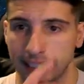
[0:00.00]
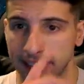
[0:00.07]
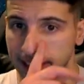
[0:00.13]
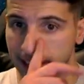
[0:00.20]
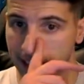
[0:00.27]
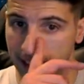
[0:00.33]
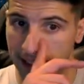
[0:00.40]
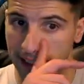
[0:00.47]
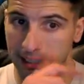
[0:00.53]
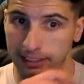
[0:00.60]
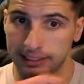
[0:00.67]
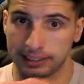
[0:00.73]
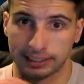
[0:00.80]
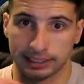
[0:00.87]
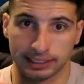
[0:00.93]
uh,
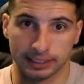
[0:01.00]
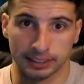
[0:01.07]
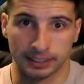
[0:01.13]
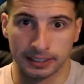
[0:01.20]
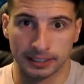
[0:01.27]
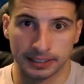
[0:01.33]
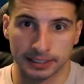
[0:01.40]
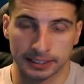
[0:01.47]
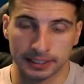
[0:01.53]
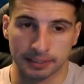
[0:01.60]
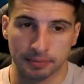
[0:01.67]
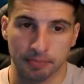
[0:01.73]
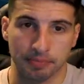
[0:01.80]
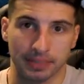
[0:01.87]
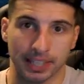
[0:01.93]
the
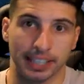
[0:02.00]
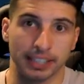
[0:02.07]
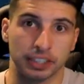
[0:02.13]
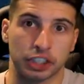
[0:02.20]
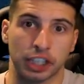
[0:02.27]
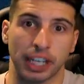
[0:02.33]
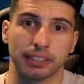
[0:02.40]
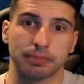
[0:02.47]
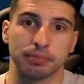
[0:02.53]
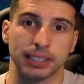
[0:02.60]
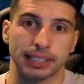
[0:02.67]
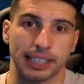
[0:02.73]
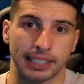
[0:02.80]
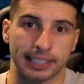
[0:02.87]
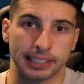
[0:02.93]

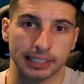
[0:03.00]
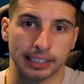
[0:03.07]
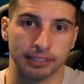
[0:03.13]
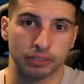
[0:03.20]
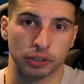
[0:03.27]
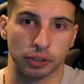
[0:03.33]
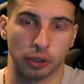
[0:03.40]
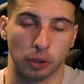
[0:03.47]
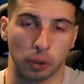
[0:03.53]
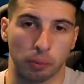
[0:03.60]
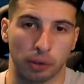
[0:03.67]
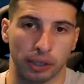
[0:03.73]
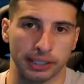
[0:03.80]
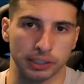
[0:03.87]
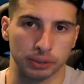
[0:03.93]
enchantment that he can give to the whole
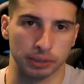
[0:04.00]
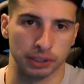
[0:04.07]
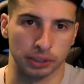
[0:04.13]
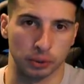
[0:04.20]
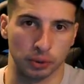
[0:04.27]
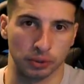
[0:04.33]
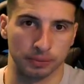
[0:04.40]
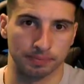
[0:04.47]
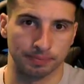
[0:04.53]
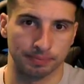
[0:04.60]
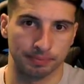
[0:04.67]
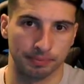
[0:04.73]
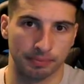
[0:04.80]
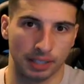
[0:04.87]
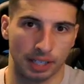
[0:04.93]
party is really
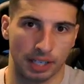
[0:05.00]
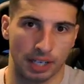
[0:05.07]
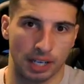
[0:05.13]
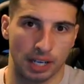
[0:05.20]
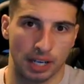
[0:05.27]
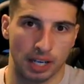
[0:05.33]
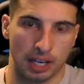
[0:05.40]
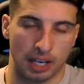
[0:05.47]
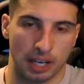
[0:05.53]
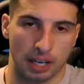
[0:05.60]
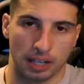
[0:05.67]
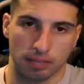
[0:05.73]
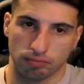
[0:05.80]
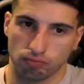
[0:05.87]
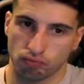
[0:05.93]

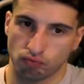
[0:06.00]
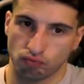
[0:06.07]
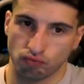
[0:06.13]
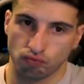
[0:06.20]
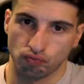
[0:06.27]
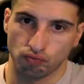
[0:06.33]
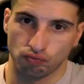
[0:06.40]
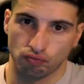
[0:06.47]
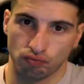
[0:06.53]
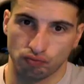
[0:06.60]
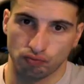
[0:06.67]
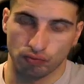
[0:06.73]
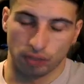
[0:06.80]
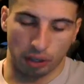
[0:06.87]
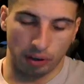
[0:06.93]

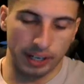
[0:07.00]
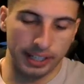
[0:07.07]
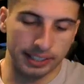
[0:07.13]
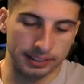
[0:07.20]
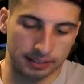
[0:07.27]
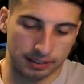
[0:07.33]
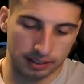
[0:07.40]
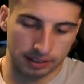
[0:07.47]
cool. Alright,